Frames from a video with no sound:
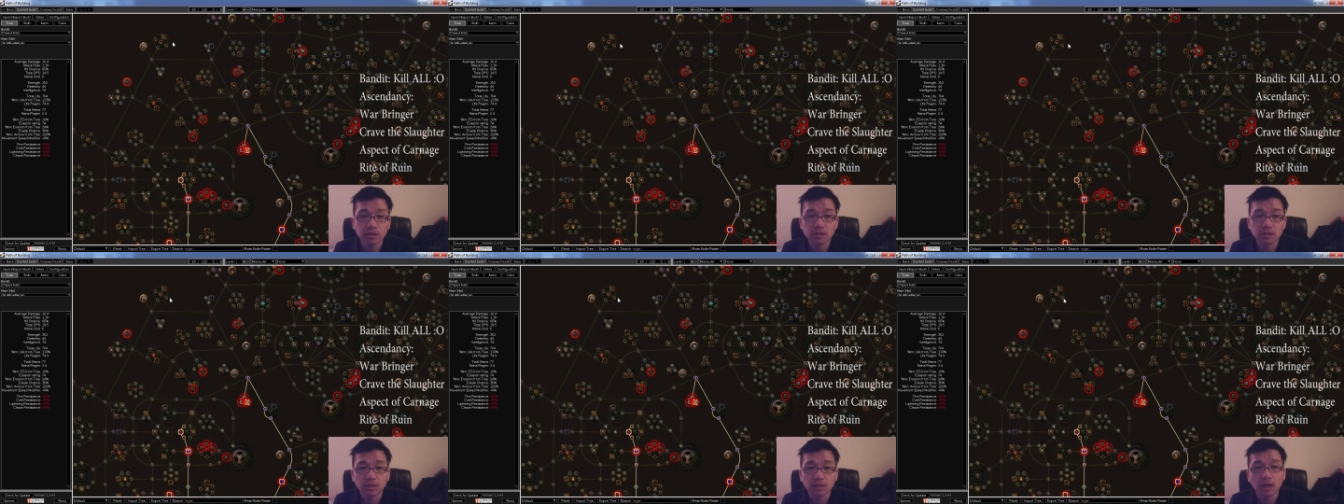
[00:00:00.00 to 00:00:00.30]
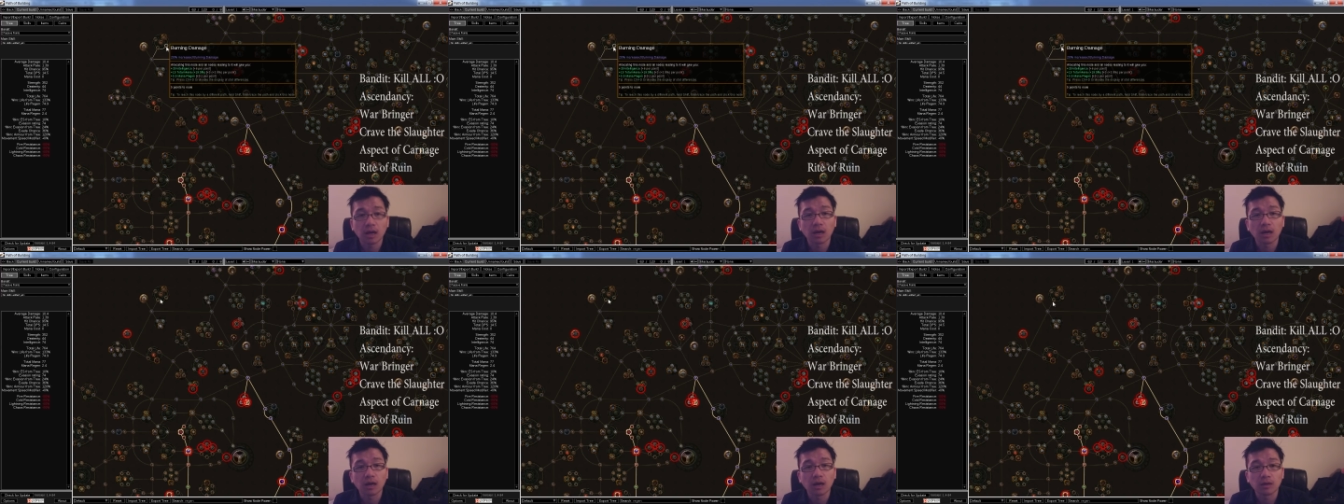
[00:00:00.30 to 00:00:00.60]

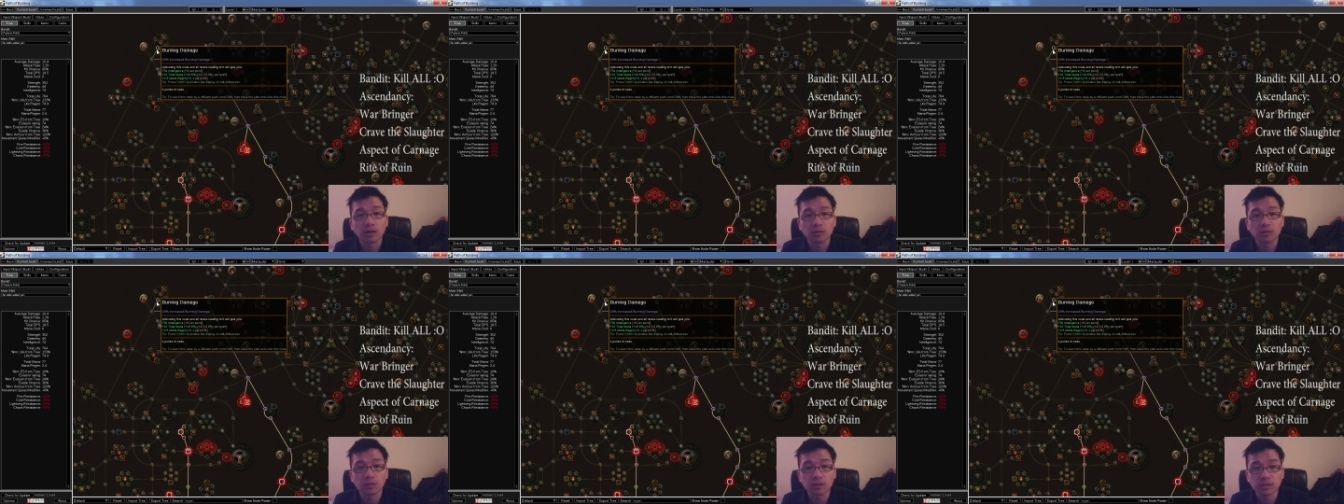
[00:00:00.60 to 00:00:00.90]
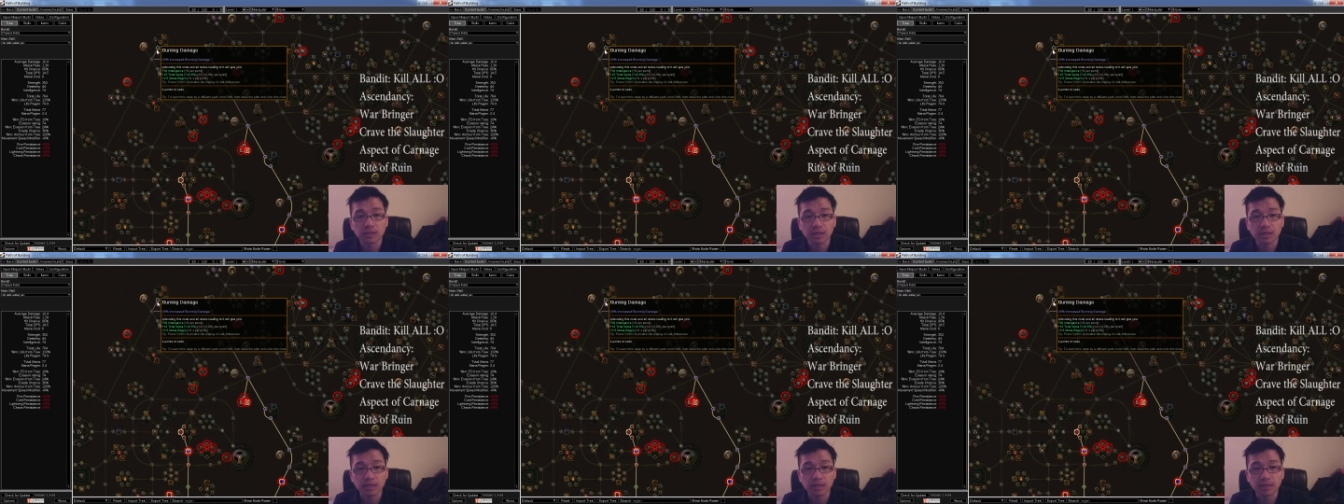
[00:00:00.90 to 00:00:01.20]
Uh, once
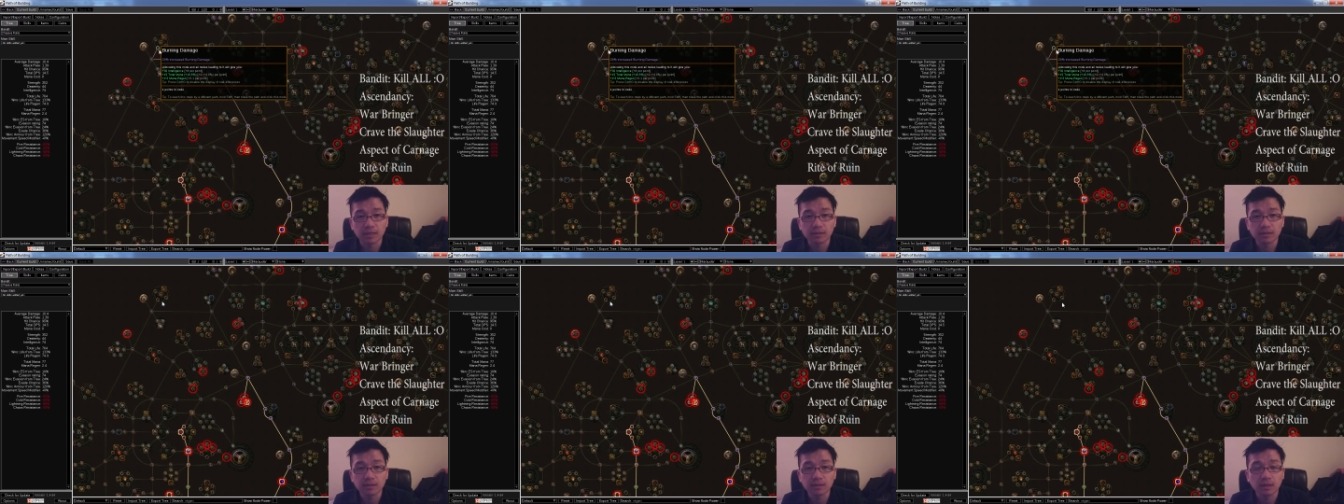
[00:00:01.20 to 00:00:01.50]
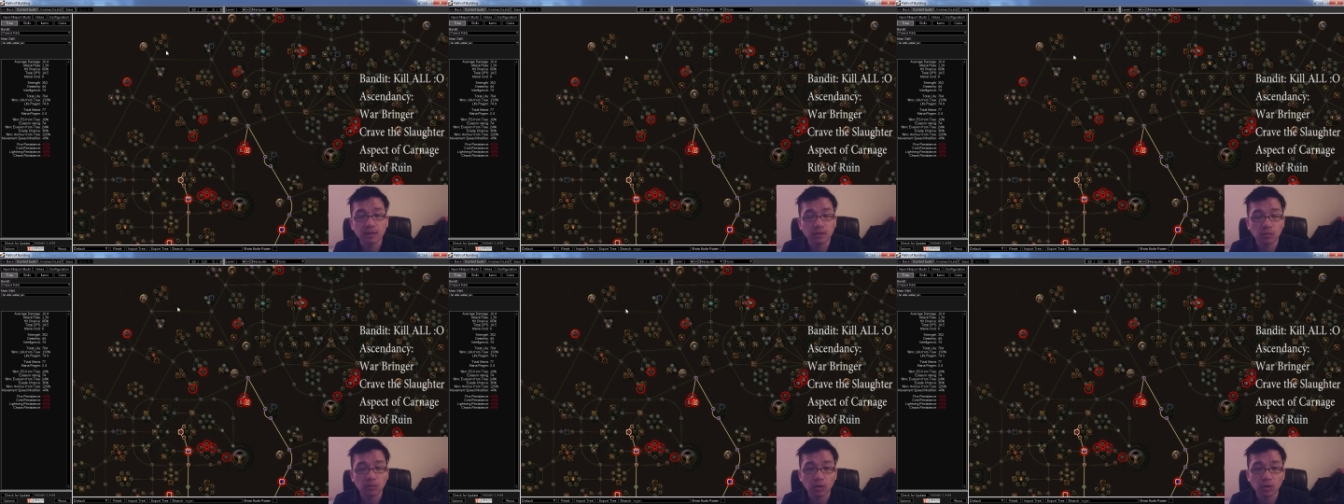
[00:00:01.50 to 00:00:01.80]
again, while
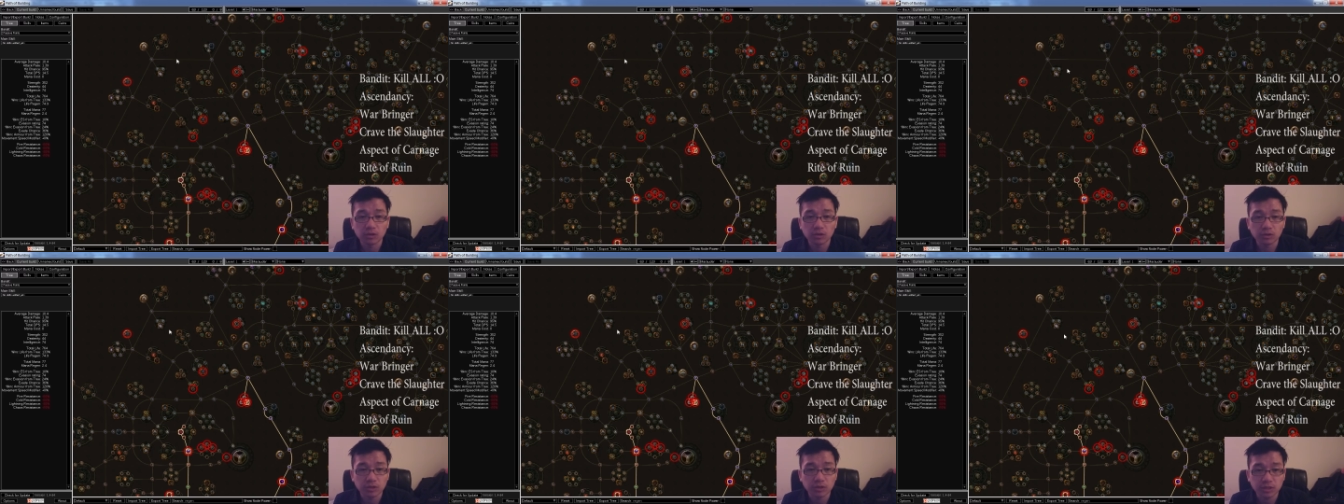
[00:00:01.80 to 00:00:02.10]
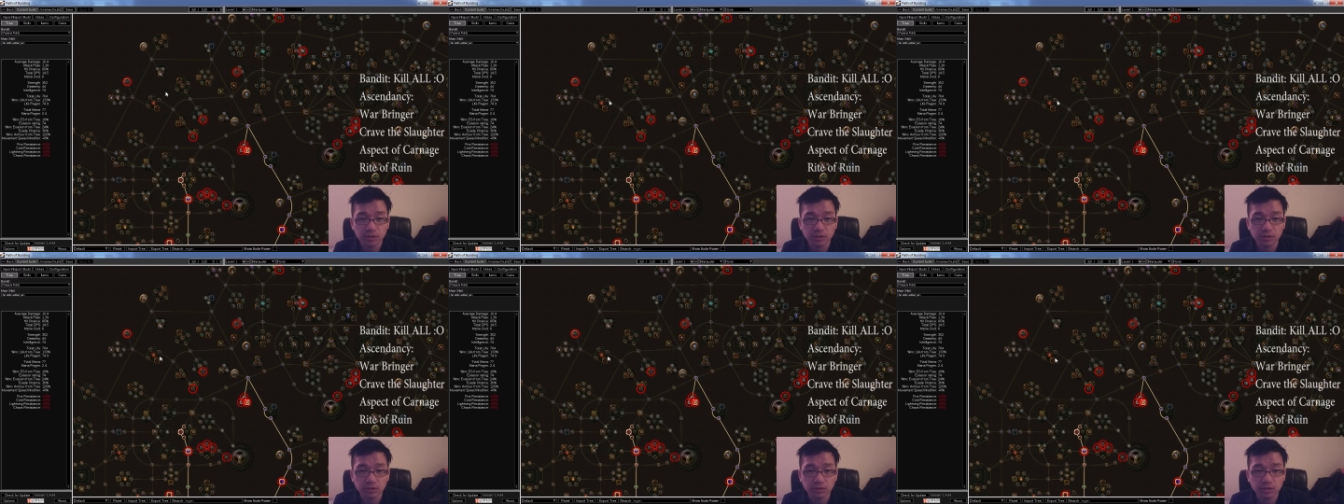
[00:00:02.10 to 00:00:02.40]
you're sundering,